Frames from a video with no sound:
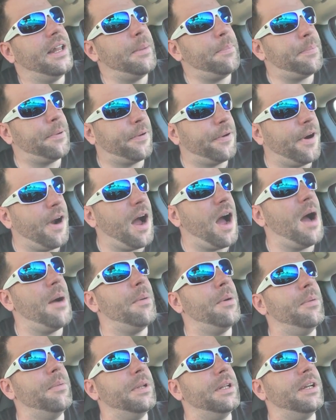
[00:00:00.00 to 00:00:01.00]

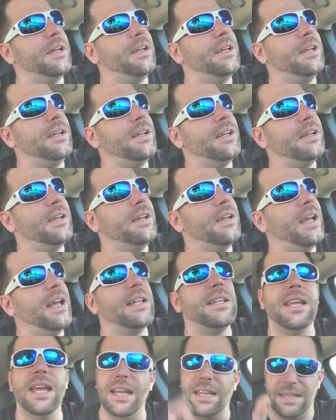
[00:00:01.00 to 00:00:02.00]
probably,
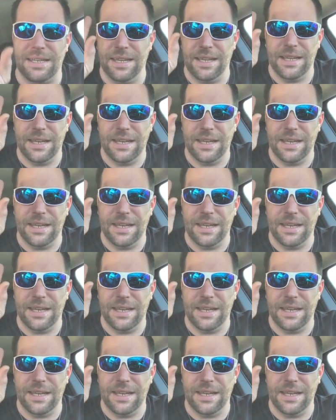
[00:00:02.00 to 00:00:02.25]
it did.